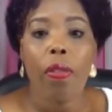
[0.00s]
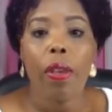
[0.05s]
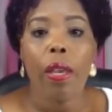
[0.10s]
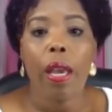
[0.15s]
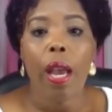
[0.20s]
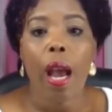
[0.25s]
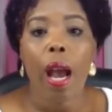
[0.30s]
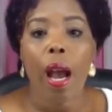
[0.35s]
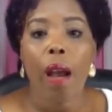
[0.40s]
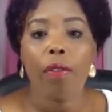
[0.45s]

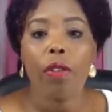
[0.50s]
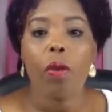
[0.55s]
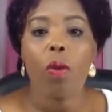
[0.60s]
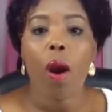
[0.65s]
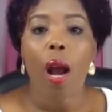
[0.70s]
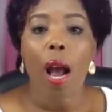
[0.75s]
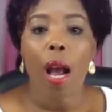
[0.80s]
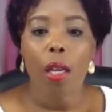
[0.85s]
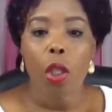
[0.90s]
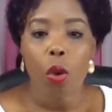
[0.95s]
they have
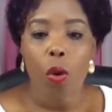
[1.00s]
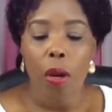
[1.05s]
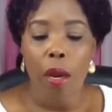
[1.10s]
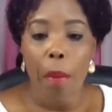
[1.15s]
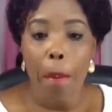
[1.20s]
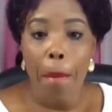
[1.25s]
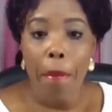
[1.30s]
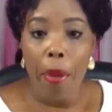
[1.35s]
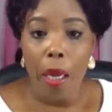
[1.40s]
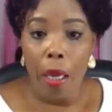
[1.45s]
to
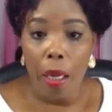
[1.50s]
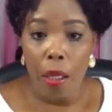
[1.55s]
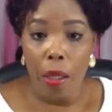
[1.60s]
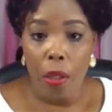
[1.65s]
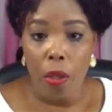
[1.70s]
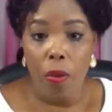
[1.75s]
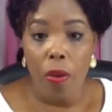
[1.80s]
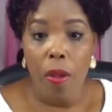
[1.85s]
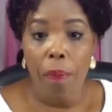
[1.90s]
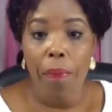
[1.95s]
actually mail
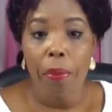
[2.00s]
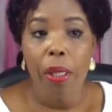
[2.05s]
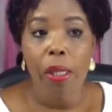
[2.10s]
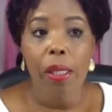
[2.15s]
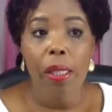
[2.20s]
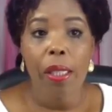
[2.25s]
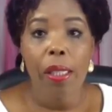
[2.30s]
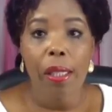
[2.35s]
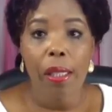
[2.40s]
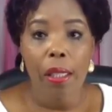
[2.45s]
you the
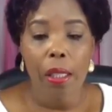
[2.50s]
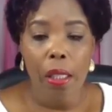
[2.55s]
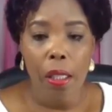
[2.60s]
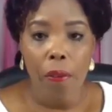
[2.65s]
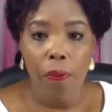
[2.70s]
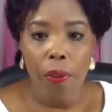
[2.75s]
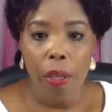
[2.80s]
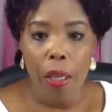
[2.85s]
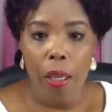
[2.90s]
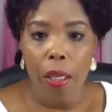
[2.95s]
business
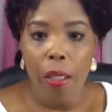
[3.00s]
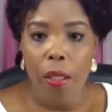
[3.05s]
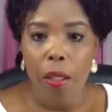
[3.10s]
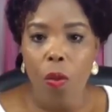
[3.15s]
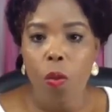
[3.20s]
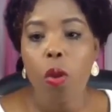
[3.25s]
certificate,